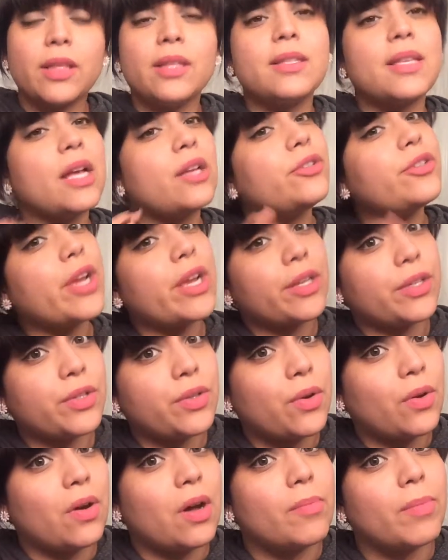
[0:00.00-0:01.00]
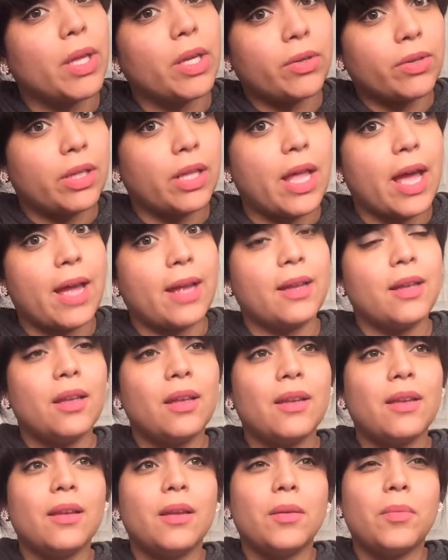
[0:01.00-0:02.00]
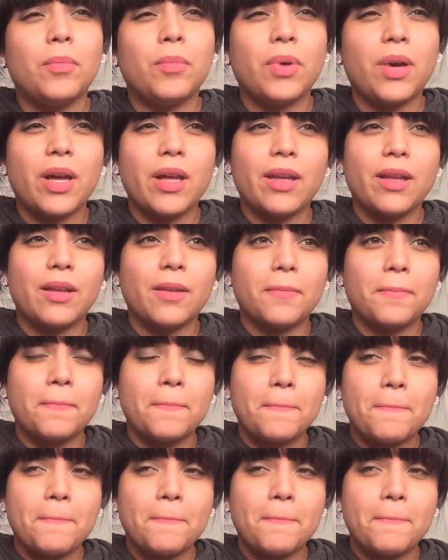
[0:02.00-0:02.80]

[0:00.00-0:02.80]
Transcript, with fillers: The soundtrack is cool. I'm not gonna lie, but